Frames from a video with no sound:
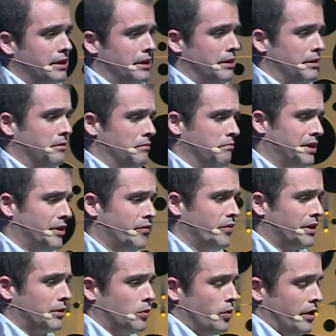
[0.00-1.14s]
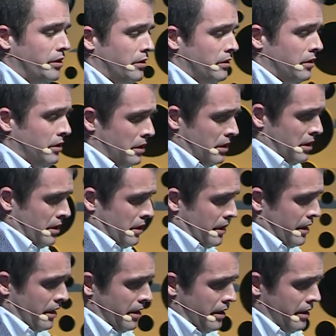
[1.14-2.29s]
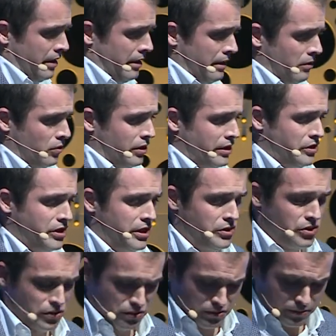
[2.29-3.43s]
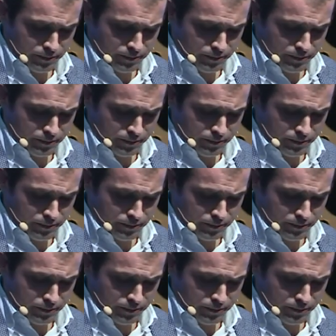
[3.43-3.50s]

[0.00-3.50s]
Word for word: in manufacturing uh, organization.